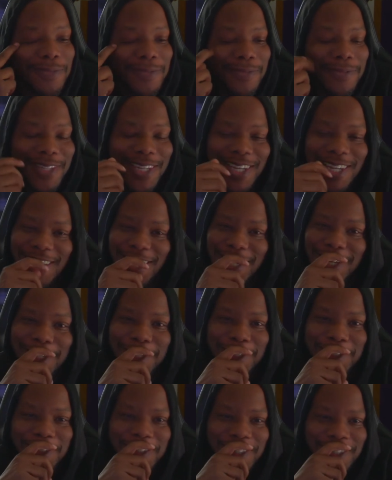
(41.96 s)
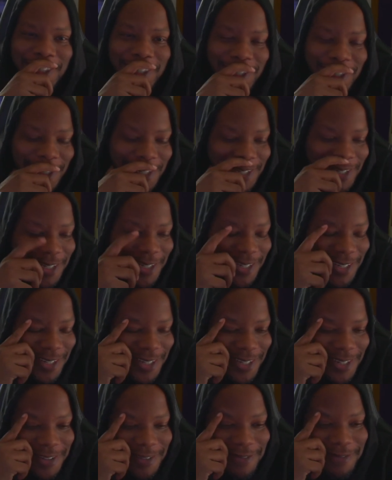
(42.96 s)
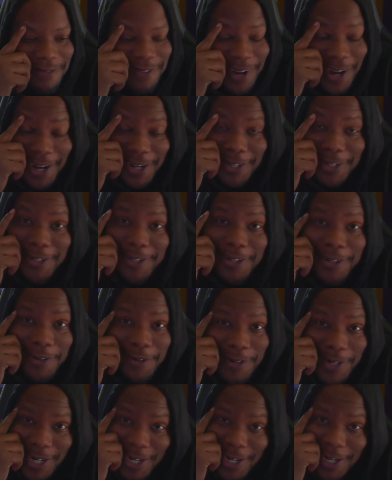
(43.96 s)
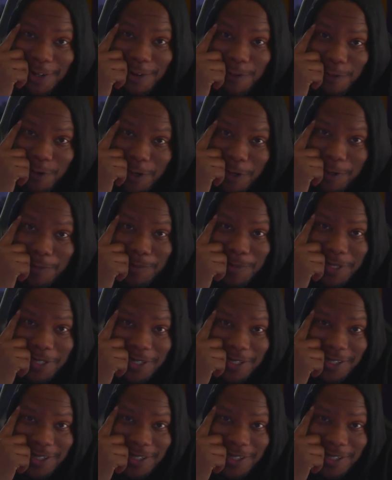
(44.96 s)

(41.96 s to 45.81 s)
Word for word: Then you see fire Greg Roman